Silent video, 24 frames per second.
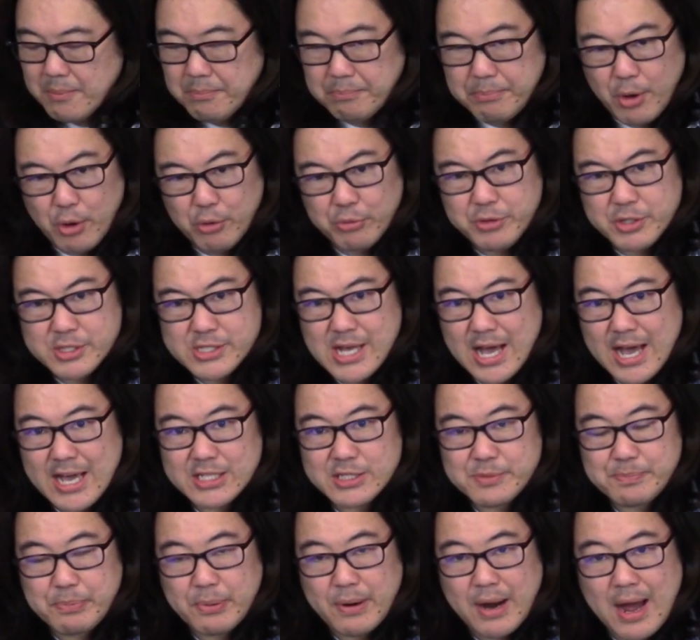both
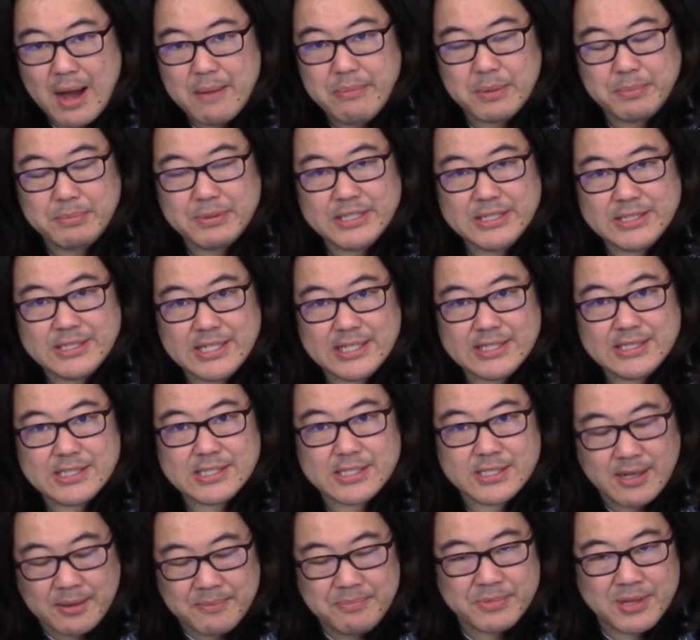sides probably did
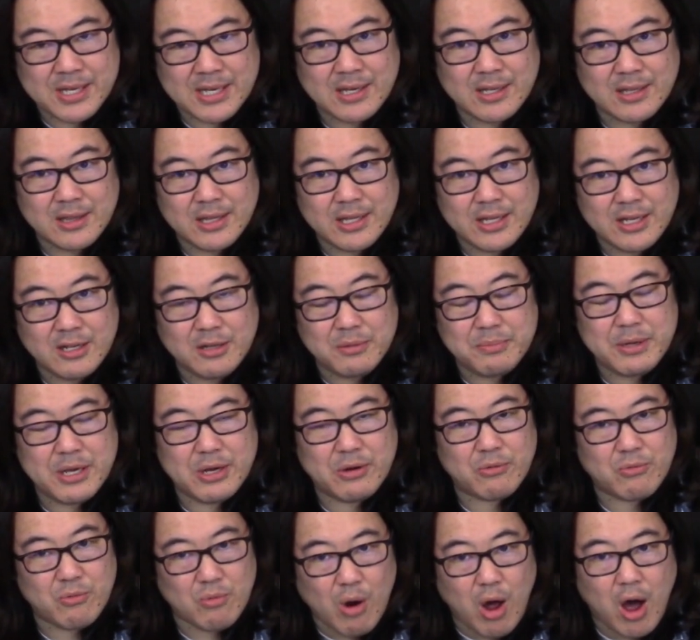something a little
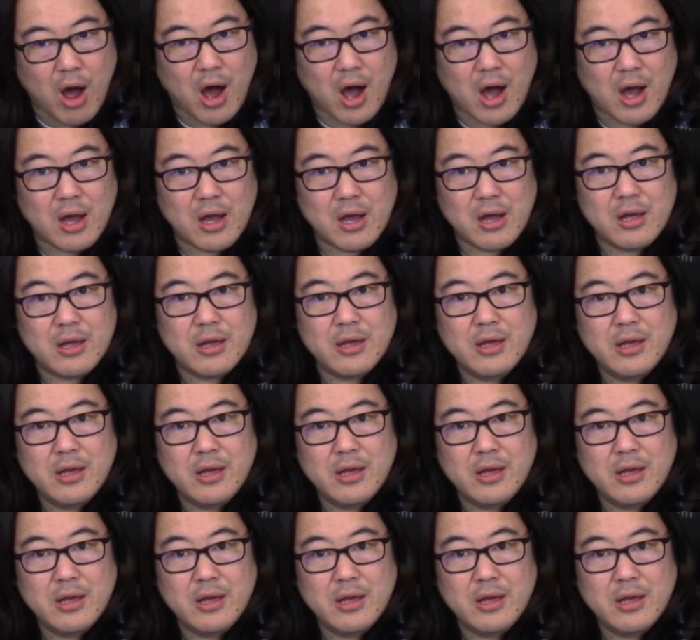bit wrong